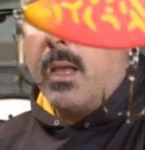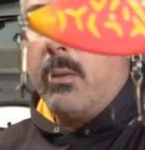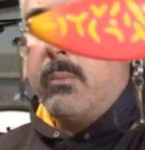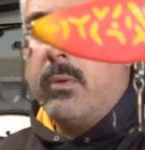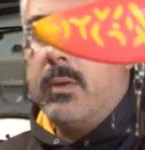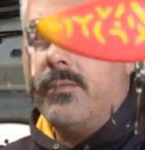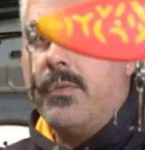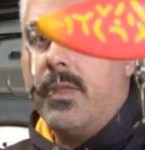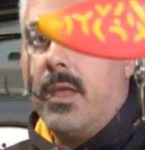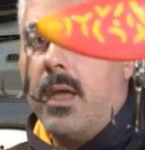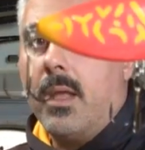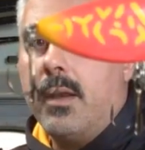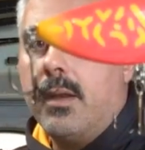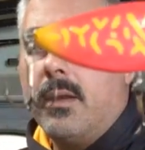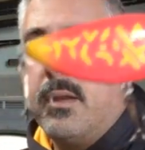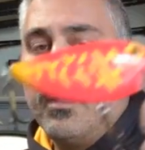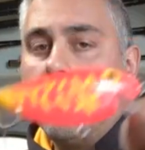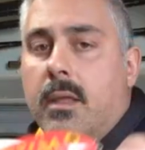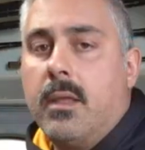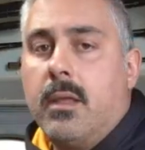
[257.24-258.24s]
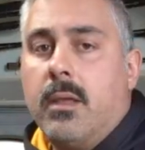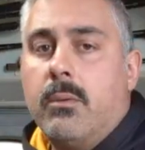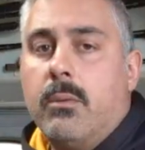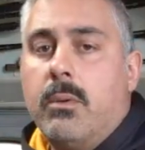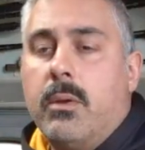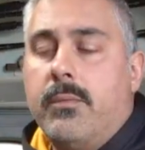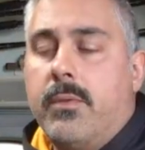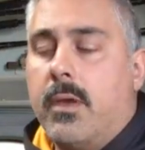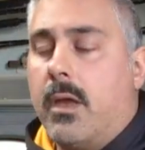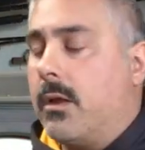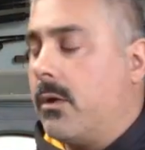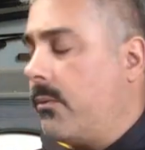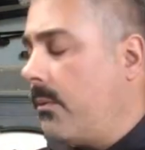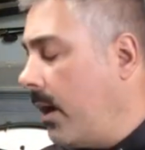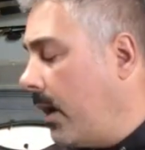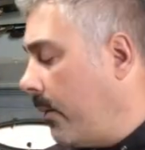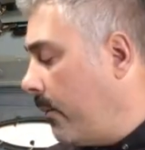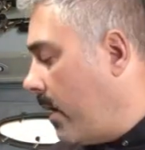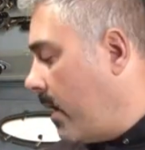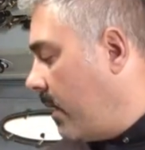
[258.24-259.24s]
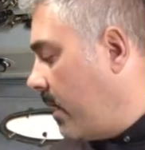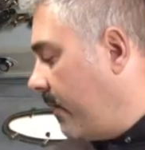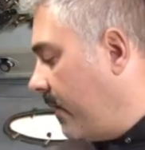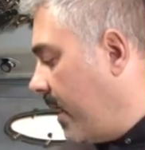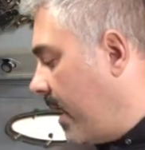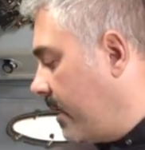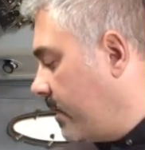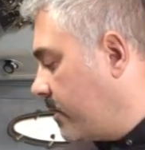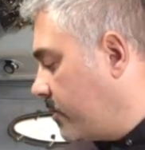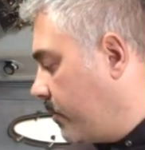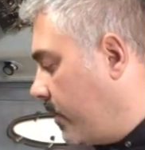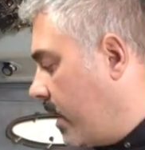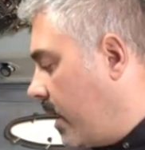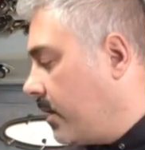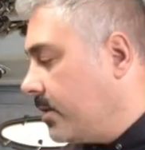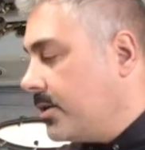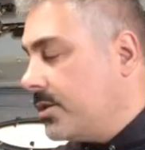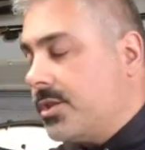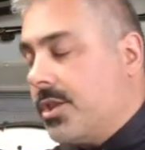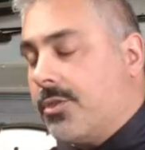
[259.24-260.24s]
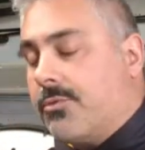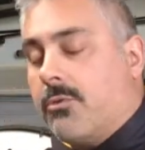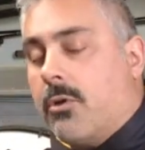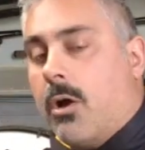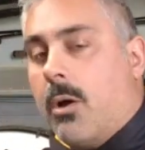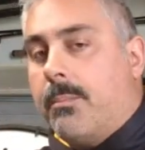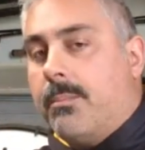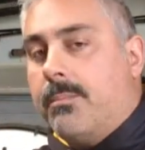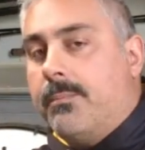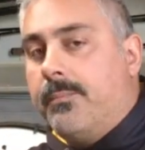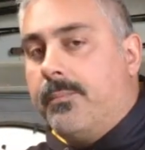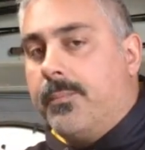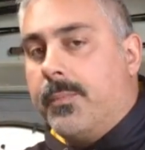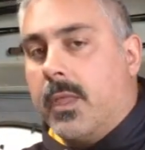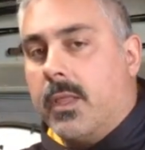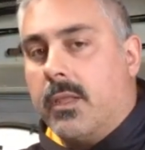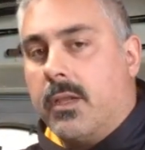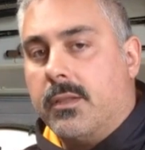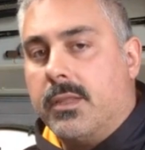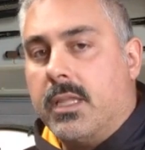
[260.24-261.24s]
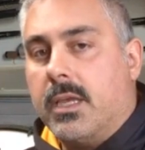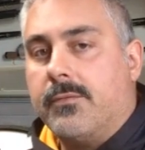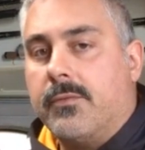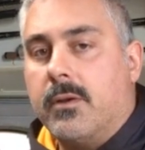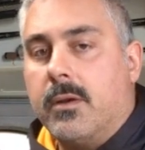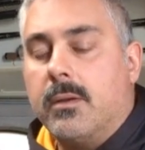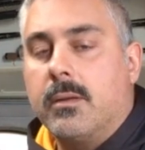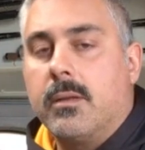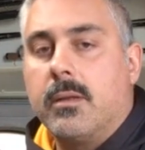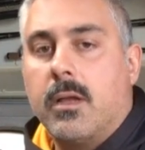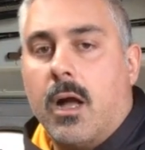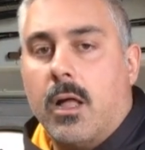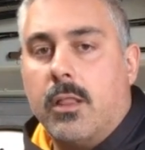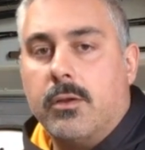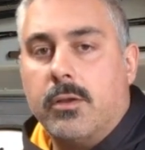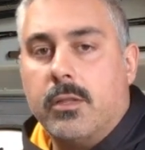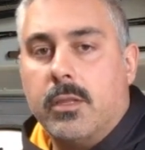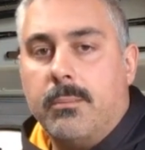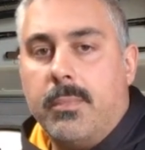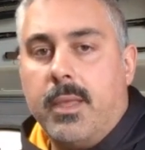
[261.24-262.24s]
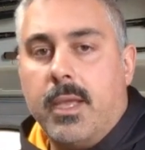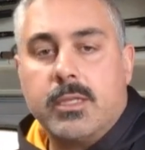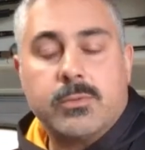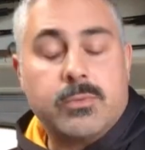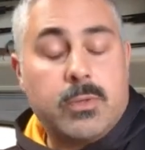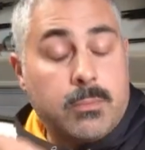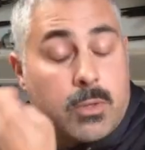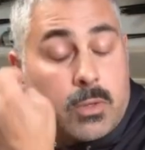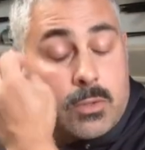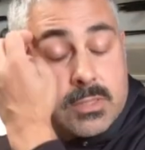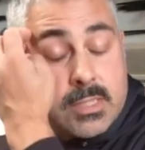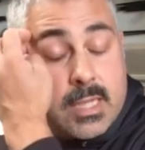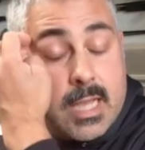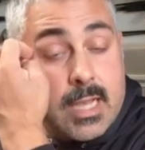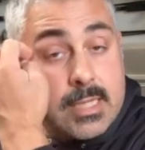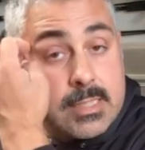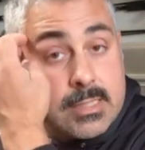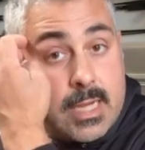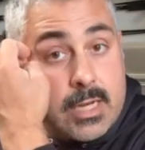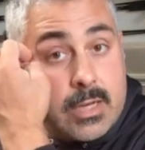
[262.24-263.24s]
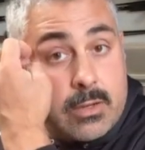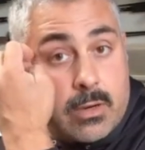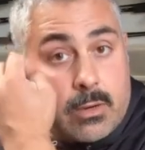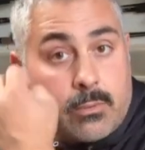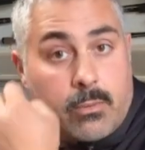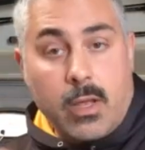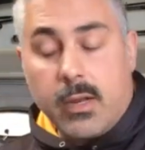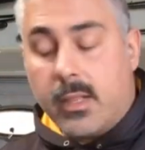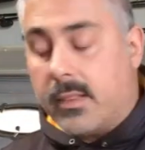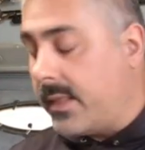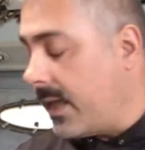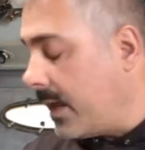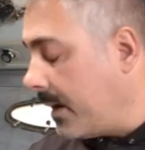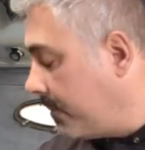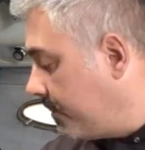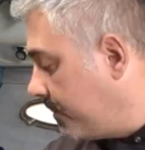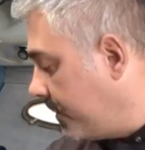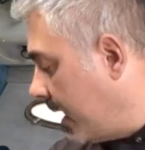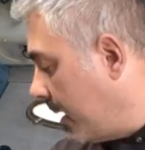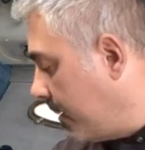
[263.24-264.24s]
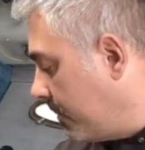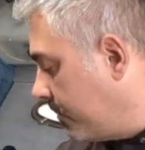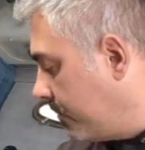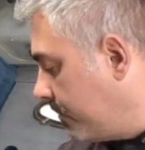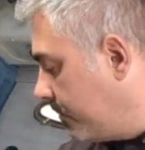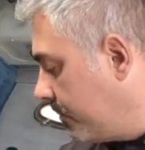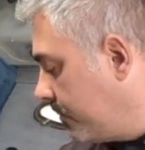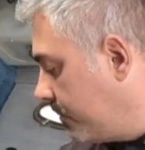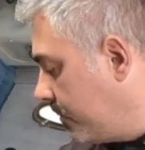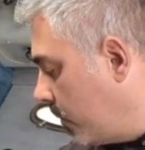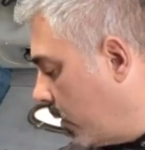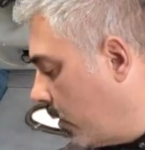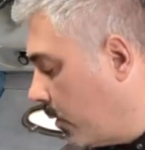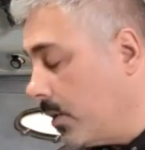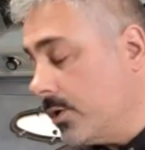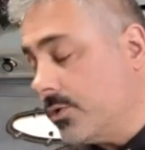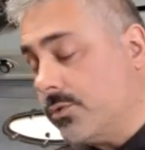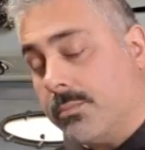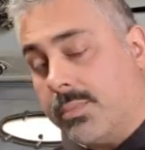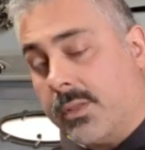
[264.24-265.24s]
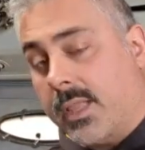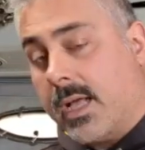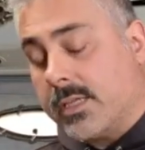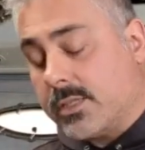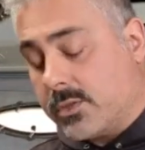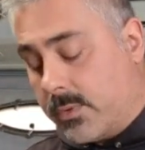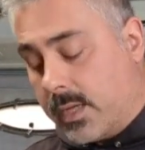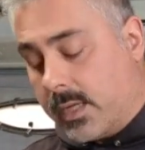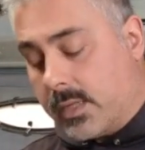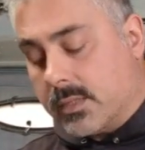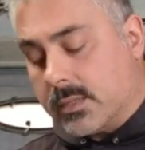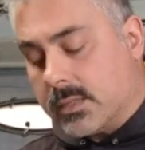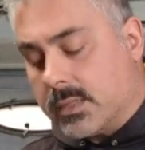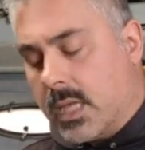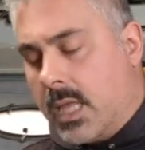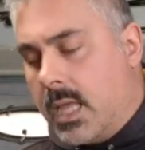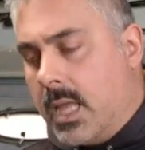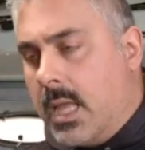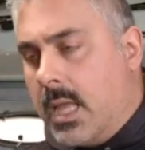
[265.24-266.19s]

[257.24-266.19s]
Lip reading: We've done quite well on that as well, just to throw a little different color in the mix when most guys I know are running that orange or black squiggles.